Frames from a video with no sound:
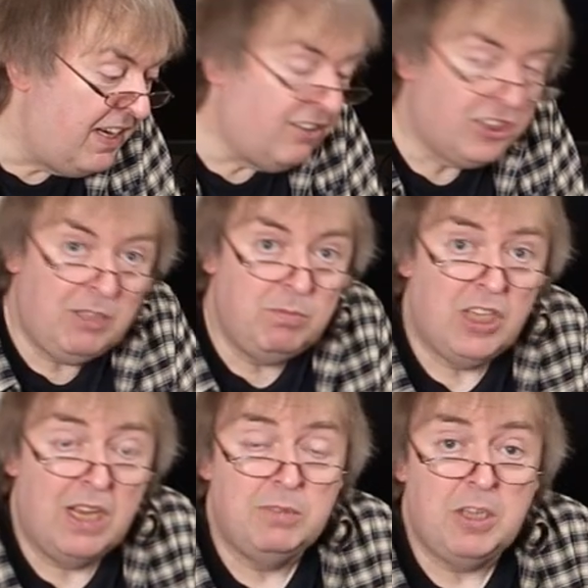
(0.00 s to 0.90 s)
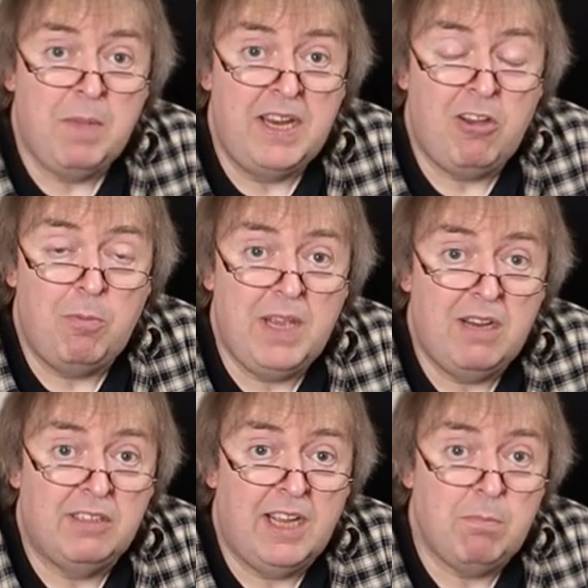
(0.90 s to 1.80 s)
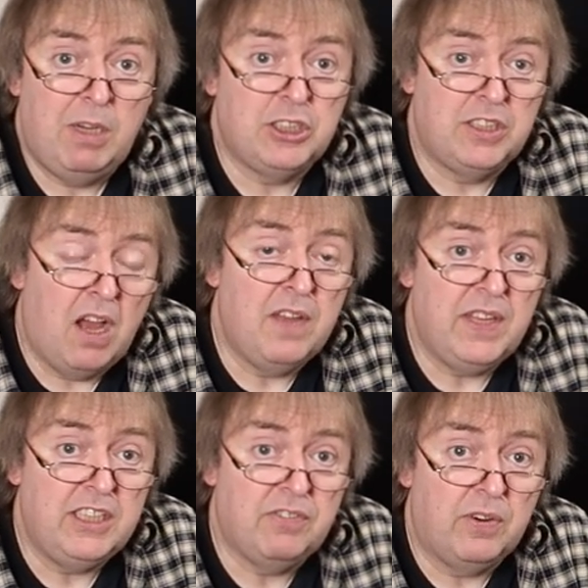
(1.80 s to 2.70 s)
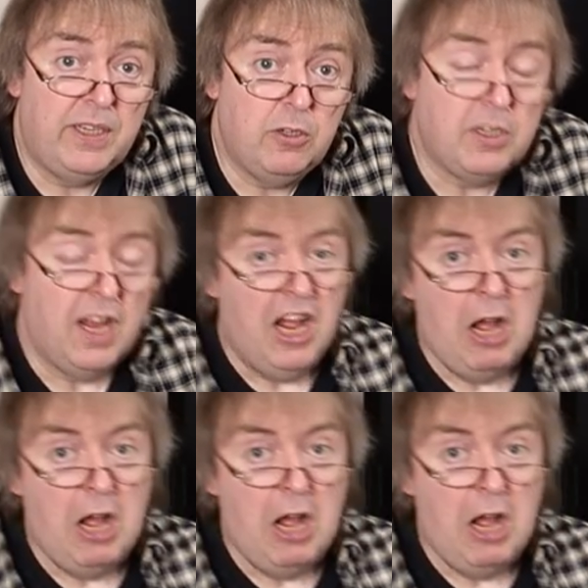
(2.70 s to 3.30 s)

Now, sometimes I may not be able to get much that I think is very good.